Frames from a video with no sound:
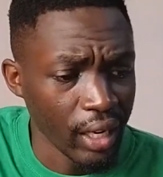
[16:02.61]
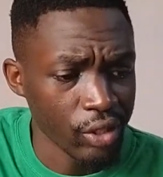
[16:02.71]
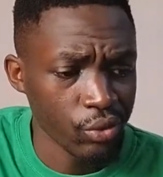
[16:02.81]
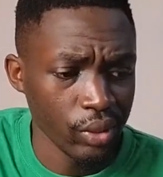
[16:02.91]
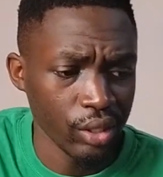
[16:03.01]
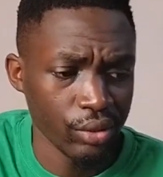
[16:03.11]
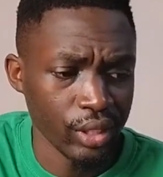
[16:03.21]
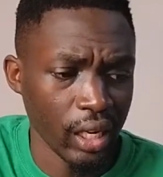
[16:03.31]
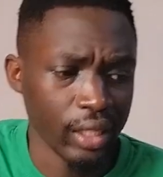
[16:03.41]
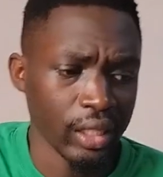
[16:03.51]
As we know
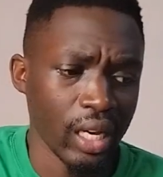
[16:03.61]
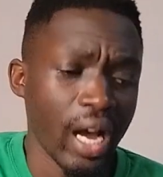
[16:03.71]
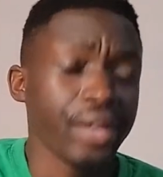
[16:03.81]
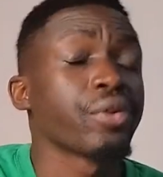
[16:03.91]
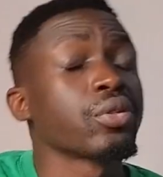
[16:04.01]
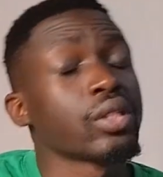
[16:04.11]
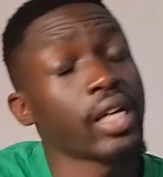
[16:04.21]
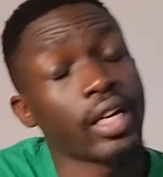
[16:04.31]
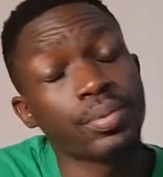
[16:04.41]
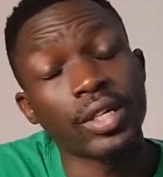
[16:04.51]
that iron
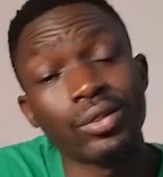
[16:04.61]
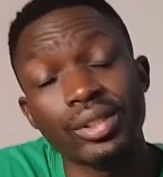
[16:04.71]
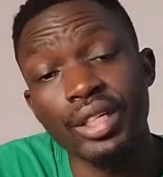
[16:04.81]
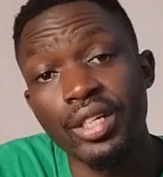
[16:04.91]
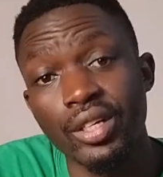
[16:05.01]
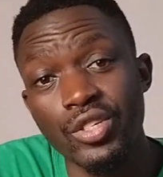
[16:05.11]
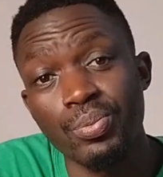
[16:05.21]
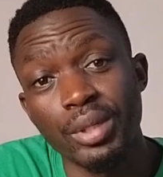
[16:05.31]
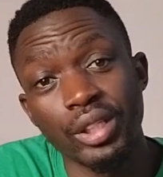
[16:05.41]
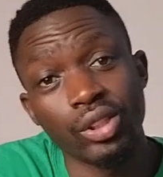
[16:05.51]
helps a lot in
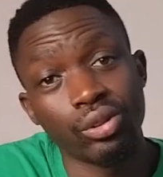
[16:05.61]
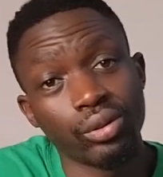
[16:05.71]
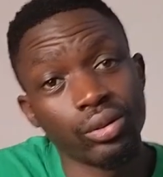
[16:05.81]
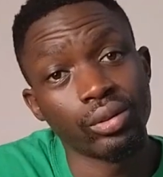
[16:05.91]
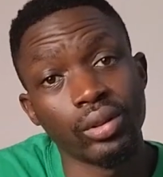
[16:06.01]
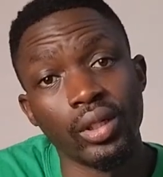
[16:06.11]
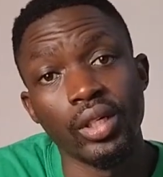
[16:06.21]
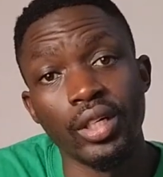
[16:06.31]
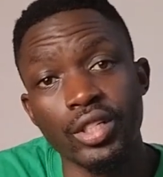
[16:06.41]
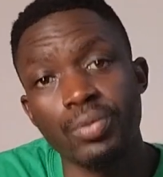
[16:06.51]
respiration.